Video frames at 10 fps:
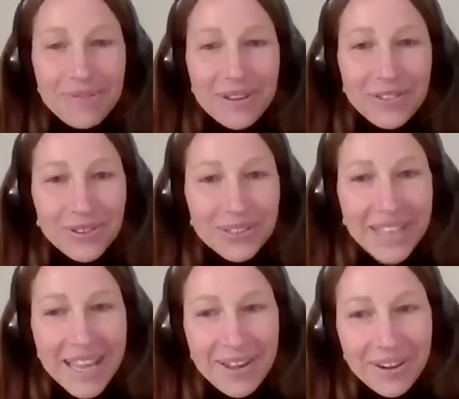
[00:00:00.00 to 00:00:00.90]
If you
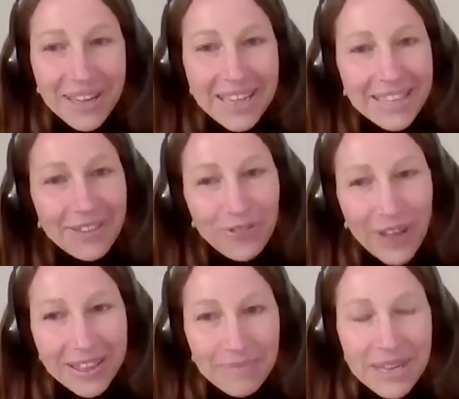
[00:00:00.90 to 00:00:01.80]
say, okay,
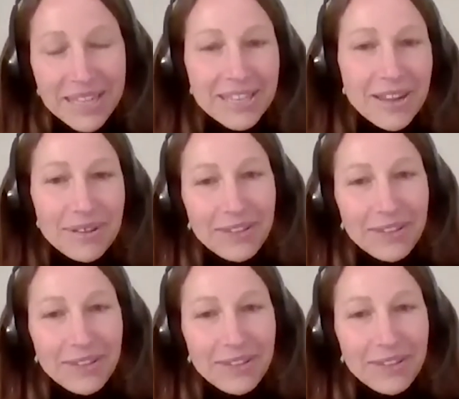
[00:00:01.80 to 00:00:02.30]
defund the military,